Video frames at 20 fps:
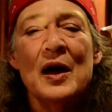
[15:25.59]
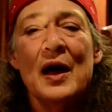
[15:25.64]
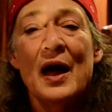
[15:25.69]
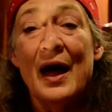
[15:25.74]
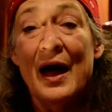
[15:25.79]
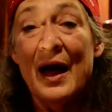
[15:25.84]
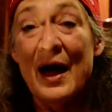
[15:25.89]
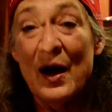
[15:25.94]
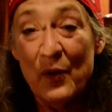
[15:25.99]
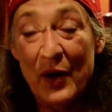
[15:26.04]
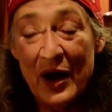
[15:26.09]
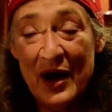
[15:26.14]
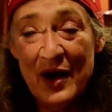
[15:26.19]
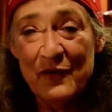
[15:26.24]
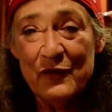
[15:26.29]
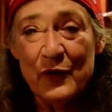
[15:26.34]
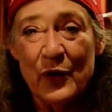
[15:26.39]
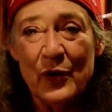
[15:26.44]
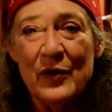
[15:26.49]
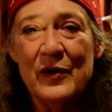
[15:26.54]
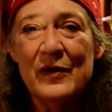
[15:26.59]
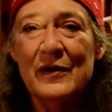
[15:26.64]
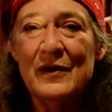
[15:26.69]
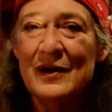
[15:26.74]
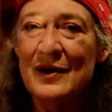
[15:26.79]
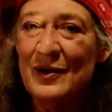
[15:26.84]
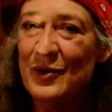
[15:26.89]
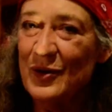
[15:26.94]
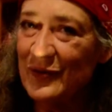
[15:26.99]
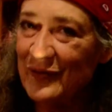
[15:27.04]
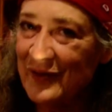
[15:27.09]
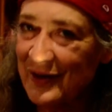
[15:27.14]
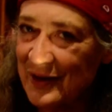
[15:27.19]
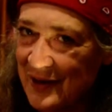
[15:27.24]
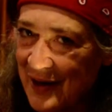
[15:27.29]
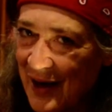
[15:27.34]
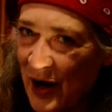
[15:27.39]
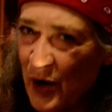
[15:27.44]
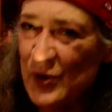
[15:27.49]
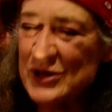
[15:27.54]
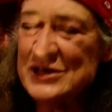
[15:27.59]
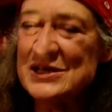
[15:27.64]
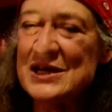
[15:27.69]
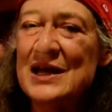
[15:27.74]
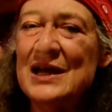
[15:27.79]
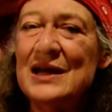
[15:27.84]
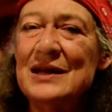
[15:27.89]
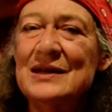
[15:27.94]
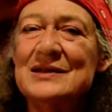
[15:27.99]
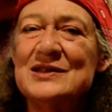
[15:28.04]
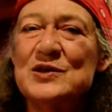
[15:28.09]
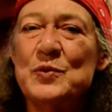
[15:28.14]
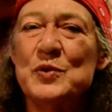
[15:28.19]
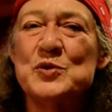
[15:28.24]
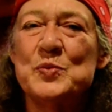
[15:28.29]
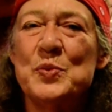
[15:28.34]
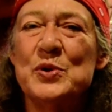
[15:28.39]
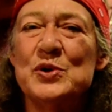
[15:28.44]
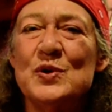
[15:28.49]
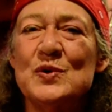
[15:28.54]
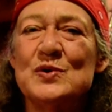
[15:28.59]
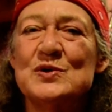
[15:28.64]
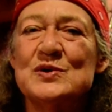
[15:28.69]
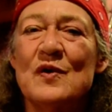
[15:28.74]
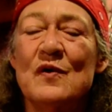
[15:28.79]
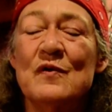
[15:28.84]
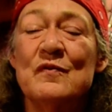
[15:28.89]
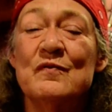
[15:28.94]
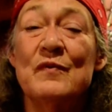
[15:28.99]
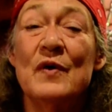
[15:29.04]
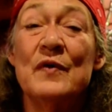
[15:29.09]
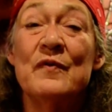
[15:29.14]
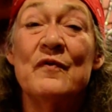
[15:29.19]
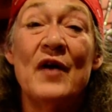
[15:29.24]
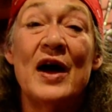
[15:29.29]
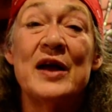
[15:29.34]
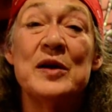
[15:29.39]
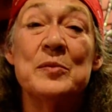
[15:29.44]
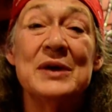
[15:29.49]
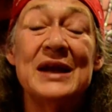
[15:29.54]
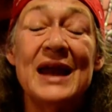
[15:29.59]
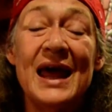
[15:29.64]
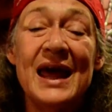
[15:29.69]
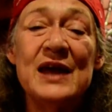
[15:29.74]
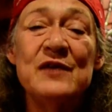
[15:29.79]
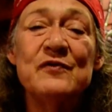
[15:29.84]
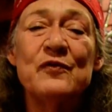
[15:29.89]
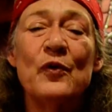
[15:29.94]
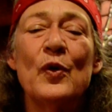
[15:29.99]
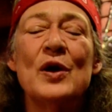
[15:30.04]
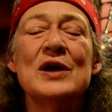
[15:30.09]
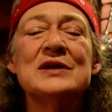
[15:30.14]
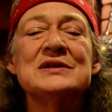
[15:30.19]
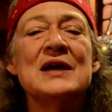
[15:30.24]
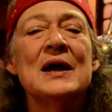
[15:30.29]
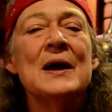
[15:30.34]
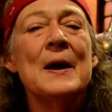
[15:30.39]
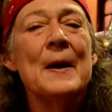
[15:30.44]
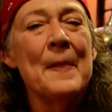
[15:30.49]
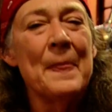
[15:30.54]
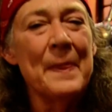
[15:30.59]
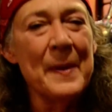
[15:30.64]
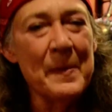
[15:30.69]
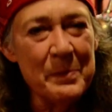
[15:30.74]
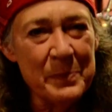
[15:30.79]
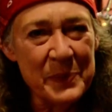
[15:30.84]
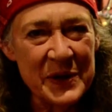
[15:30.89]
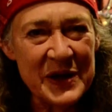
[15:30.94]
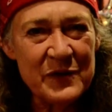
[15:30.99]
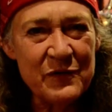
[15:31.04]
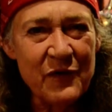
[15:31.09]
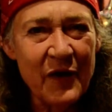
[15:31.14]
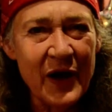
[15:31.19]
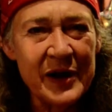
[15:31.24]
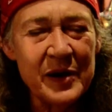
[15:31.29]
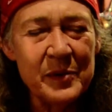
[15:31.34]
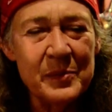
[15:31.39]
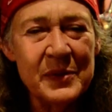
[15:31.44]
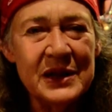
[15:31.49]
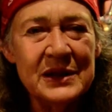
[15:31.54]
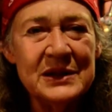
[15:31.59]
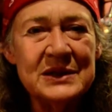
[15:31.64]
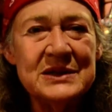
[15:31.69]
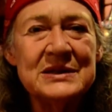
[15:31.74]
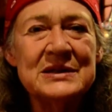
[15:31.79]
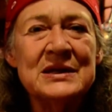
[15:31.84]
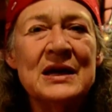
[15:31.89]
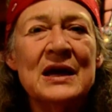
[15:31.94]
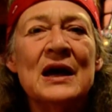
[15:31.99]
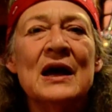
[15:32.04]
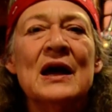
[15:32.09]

However, the carotenes, which produce vitamin A for us, the B vitamins,